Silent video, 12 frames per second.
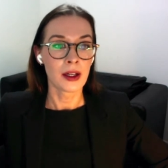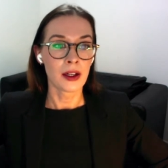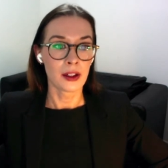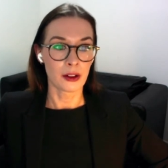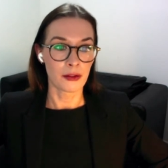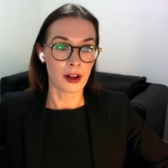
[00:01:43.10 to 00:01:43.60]

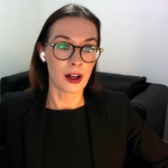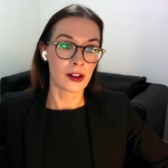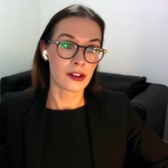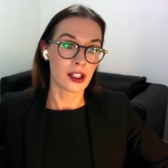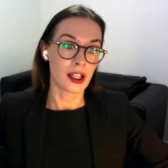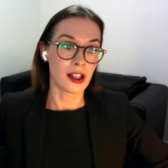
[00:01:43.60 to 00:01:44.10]
The
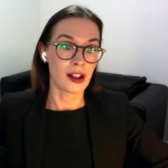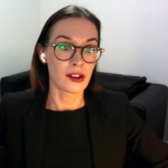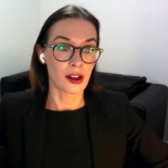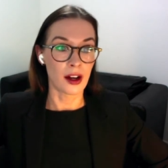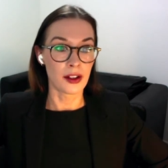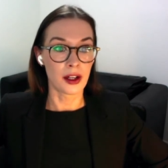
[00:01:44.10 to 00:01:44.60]
first is
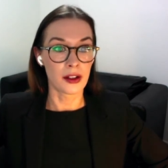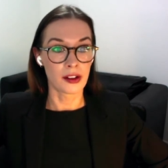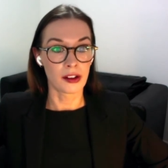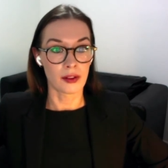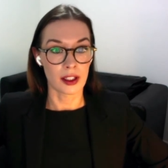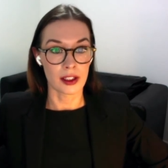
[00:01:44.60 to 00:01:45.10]
a
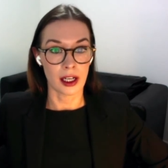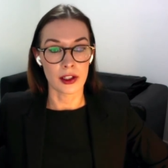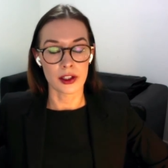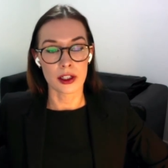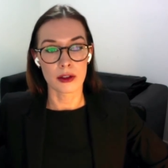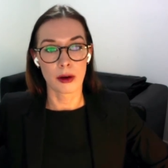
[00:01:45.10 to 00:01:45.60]
notice of
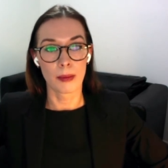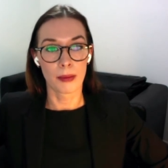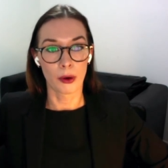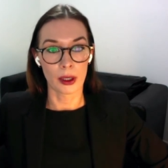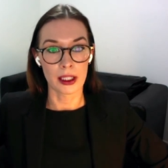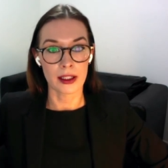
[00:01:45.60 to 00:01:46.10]
intention to
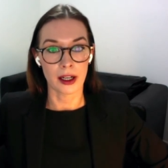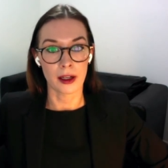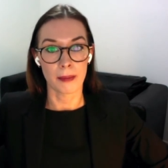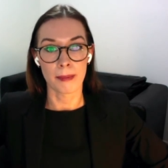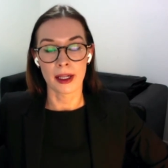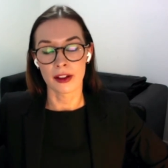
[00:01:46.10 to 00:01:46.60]
appoint an
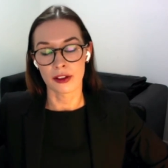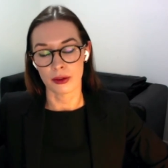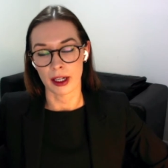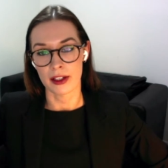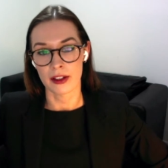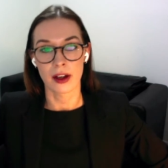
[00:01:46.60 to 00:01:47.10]

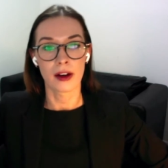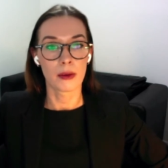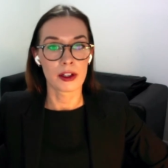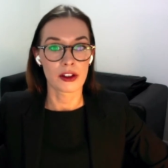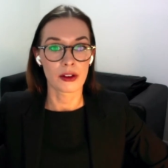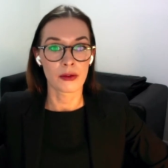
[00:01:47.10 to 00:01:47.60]
administrator,
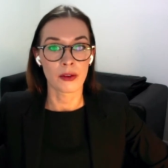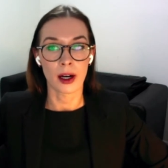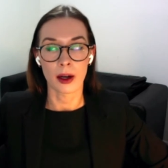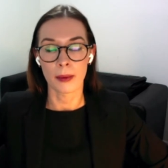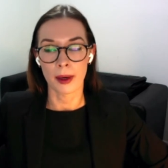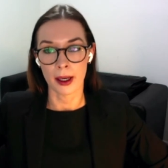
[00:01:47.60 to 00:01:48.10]
which is
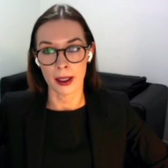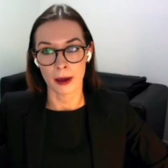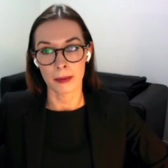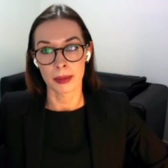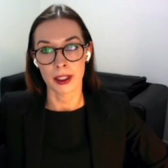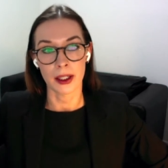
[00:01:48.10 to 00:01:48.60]
filed by a
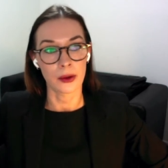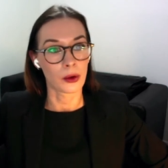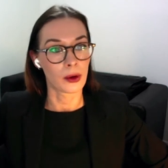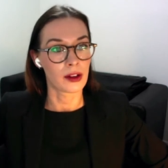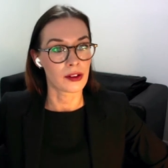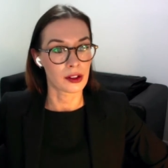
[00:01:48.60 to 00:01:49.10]
company
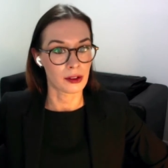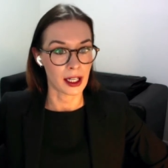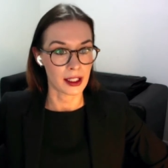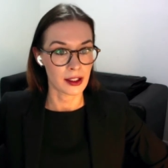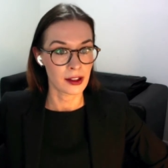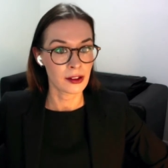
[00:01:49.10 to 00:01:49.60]
or its
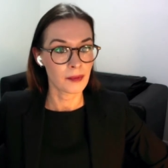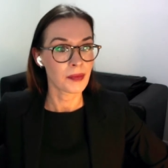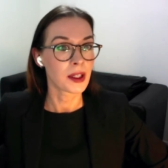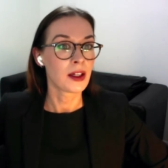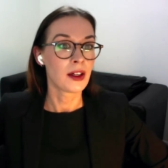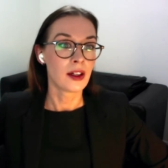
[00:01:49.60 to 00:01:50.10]
directors.
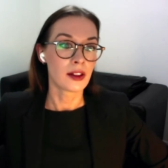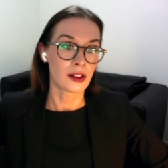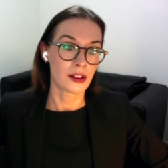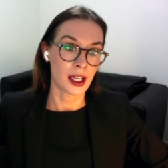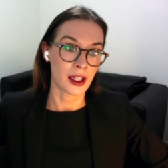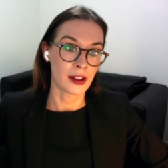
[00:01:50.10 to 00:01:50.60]
The
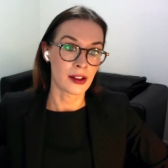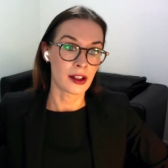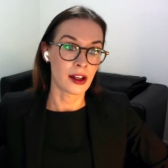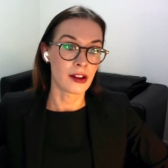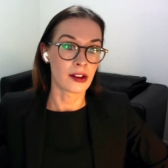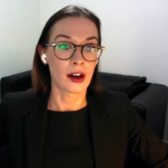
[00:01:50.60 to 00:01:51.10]
second
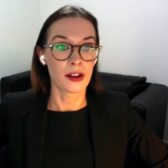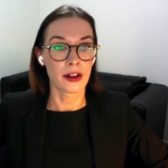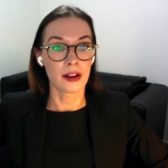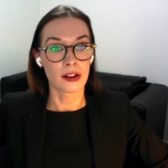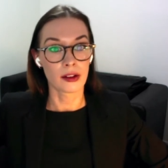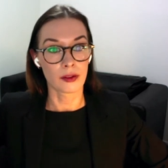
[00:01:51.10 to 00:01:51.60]
is a
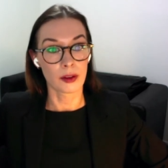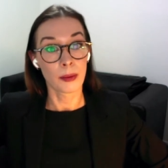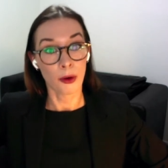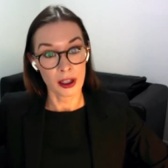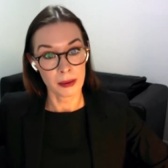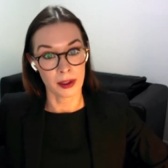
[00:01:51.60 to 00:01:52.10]
notice of
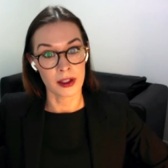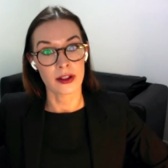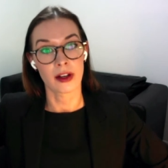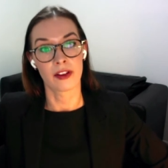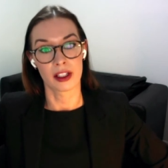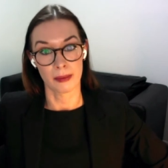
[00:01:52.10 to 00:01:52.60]
appointment
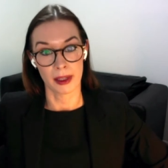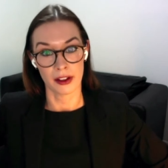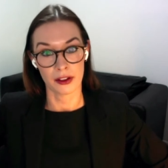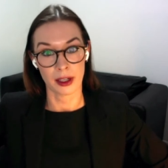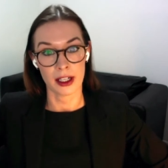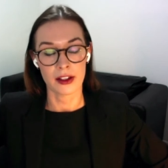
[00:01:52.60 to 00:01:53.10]
of an
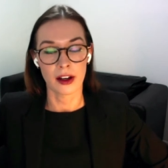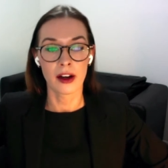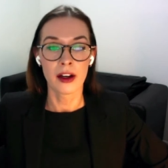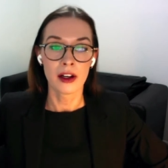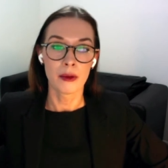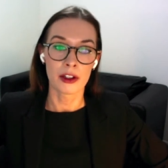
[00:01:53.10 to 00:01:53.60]
administrator,
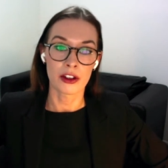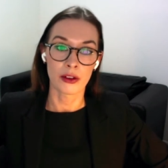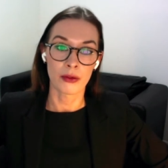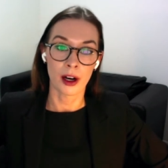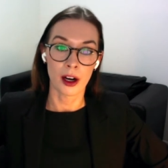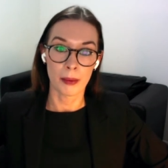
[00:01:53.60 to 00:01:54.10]
which is
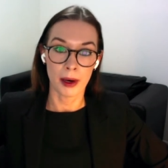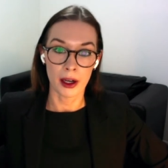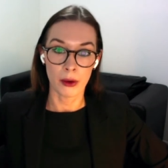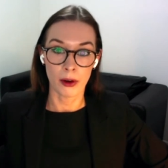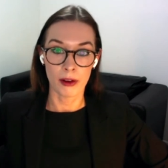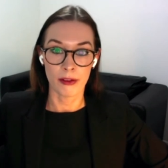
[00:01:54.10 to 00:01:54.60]
filed by a
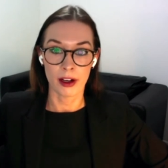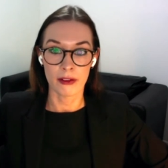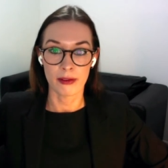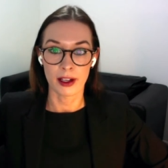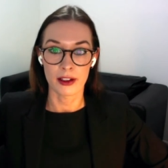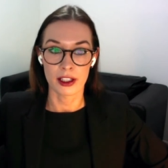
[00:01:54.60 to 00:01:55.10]
qualifying
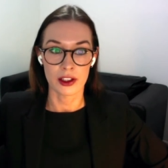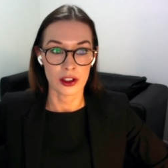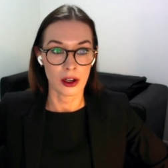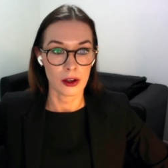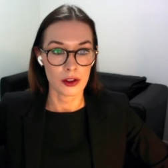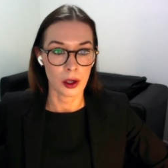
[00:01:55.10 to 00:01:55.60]
floating
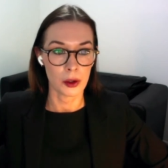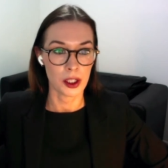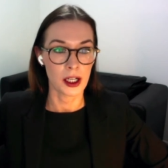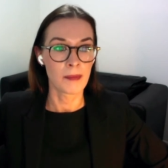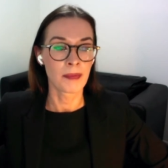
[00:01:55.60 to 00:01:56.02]
charge holder.